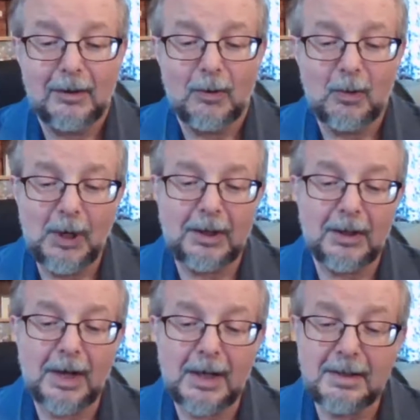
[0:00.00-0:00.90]

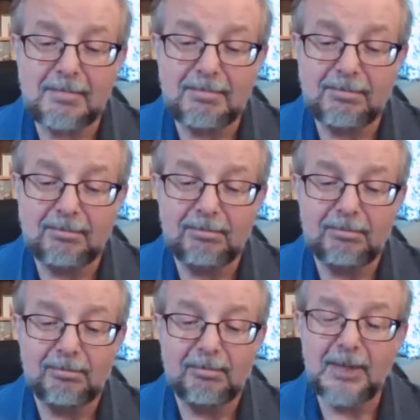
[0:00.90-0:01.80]

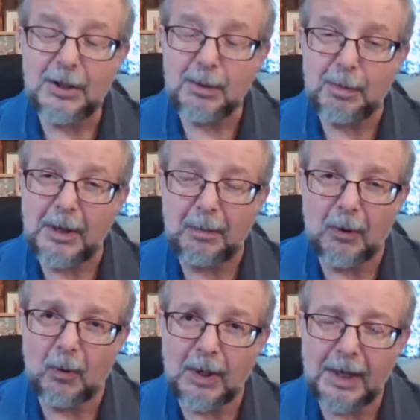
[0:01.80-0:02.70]
These are
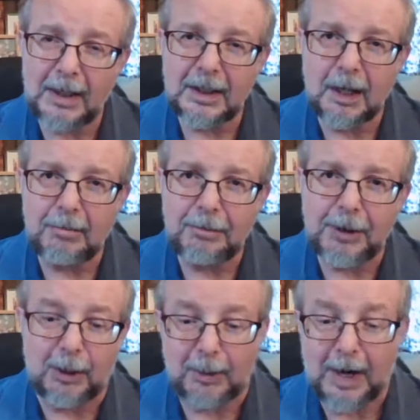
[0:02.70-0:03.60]
people we're not comfy
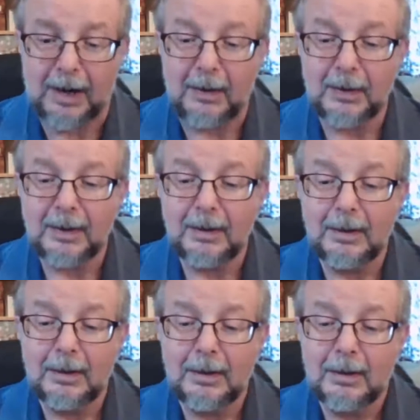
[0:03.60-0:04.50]
around.
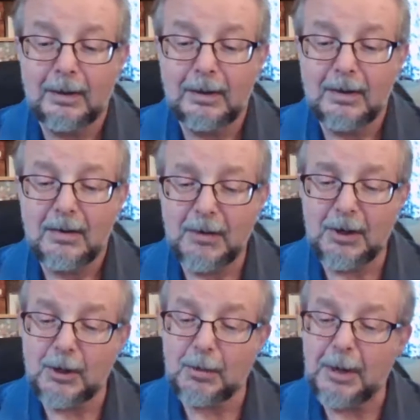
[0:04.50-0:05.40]

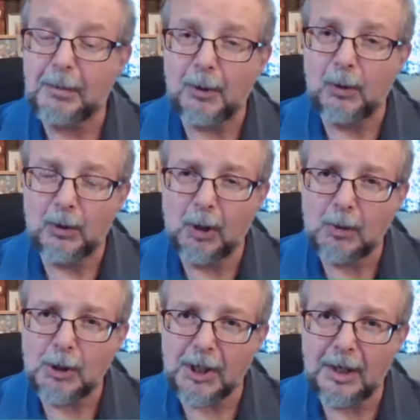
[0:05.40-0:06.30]
These are people who don't
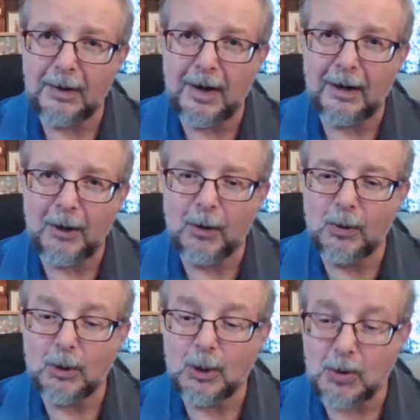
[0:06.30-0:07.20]
share our
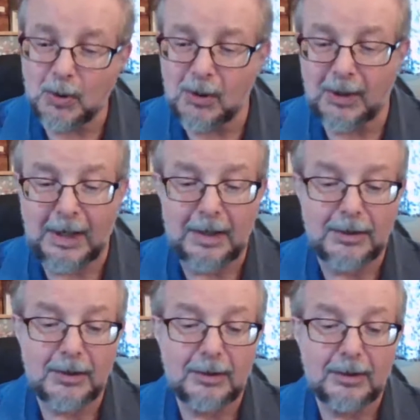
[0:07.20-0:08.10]
own
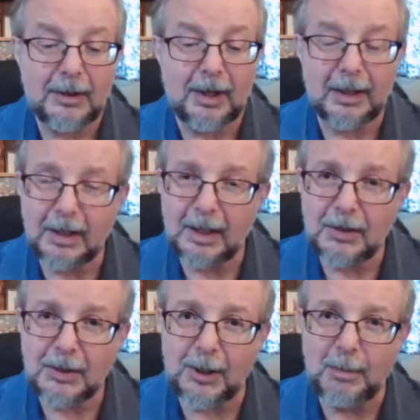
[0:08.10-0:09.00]
stories, our
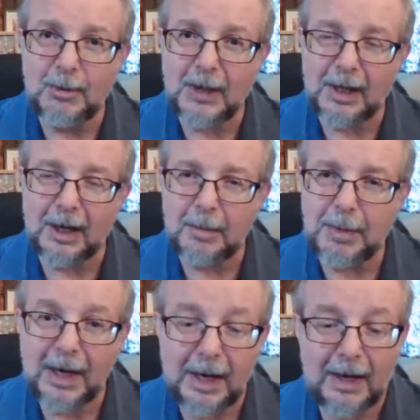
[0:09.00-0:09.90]
customs, and our
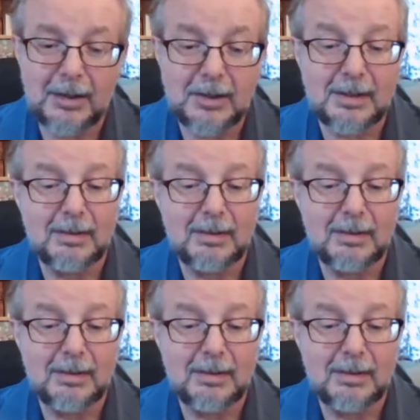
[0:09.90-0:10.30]
past.